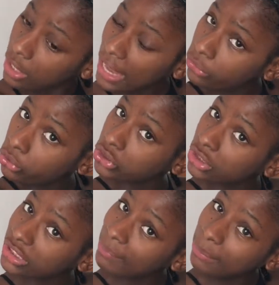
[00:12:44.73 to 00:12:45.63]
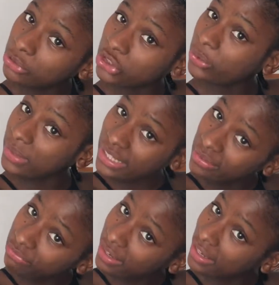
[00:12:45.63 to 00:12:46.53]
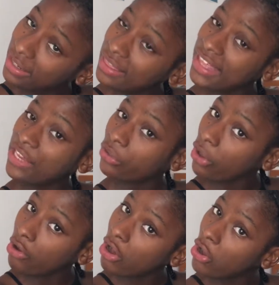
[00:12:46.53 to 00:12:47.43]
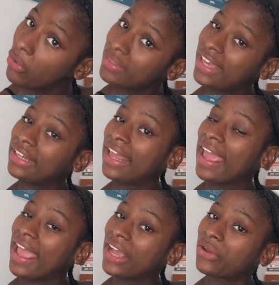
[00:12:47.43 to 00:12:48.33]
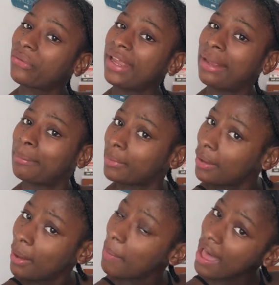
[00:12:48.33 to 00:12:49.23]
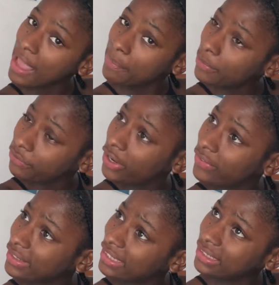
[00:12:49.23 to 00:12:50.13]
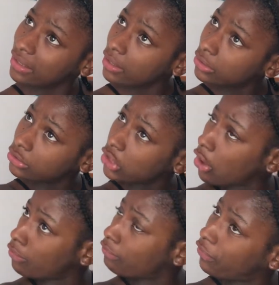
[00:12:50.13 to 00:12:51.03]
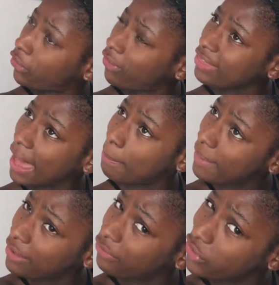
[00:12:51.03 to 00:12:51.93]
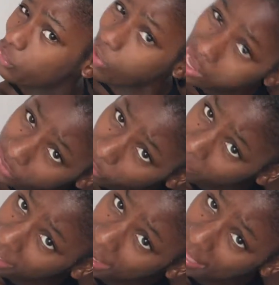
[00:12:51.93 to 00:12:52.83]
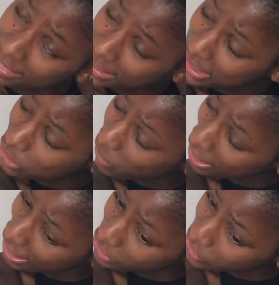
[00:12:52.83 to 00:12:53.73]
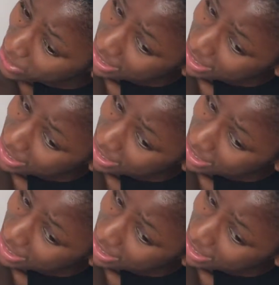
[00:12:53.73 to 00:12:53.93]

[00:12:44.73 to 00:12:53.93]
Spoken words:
And also some people do leave-in, then oil, then hair cream. But I preferably don't feel that method works for me, and this is why I use